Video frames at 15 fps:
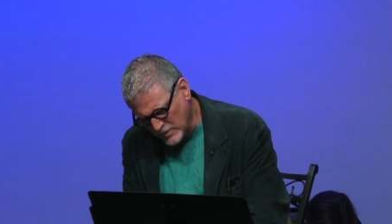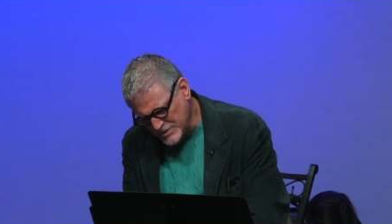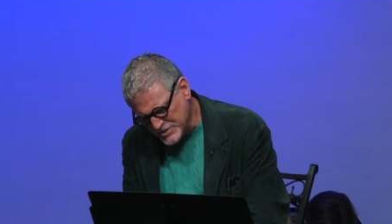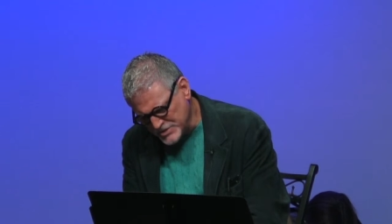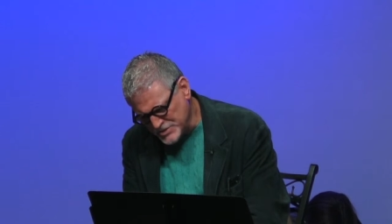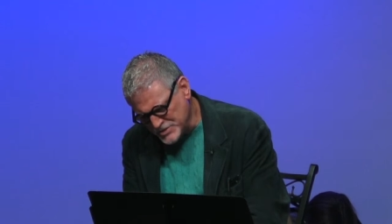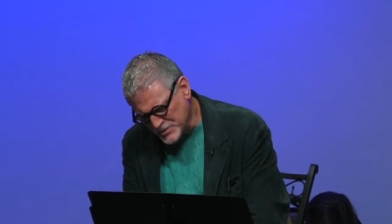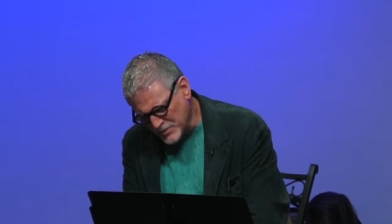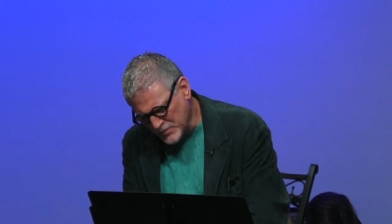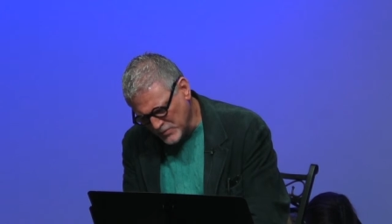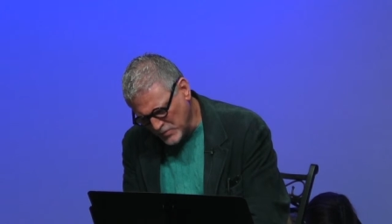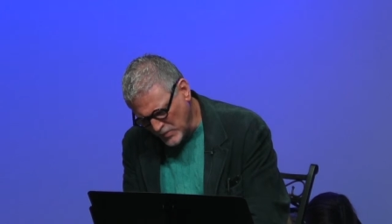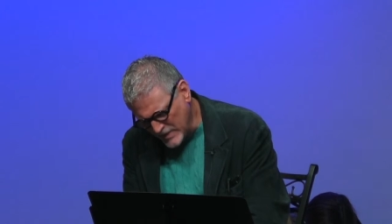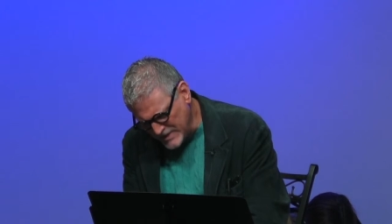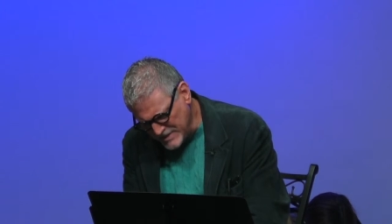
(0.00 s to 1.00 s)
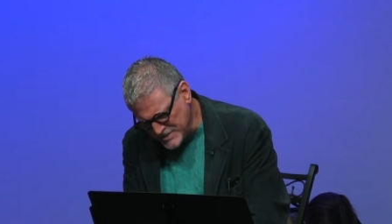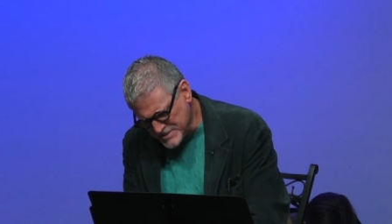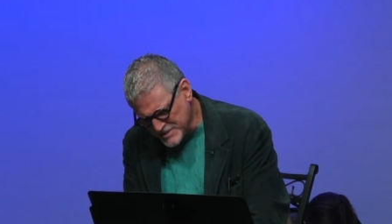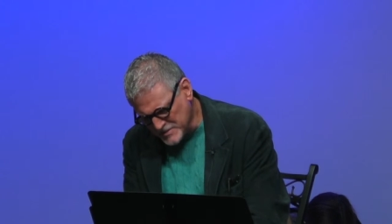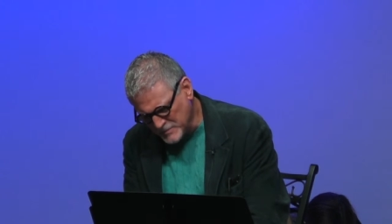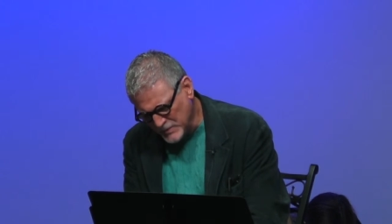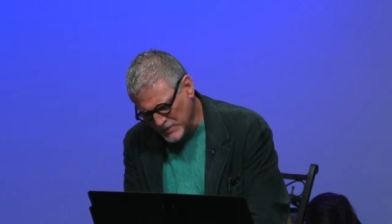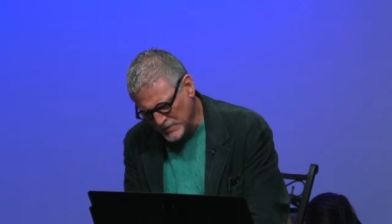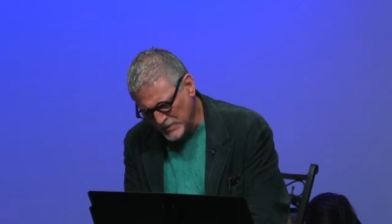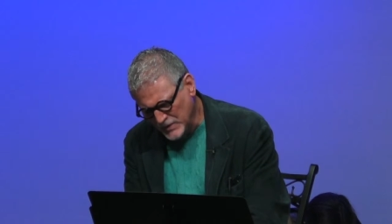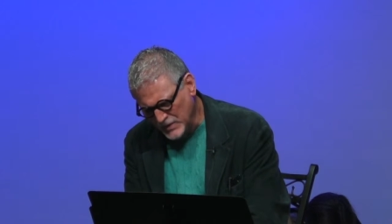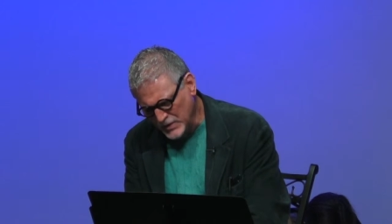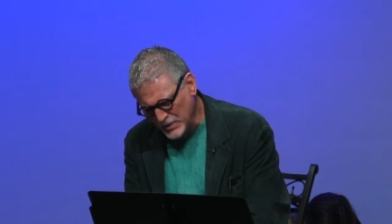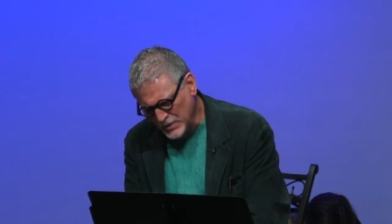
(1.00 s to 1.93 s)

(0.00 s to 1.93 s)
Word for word: which is your reasonable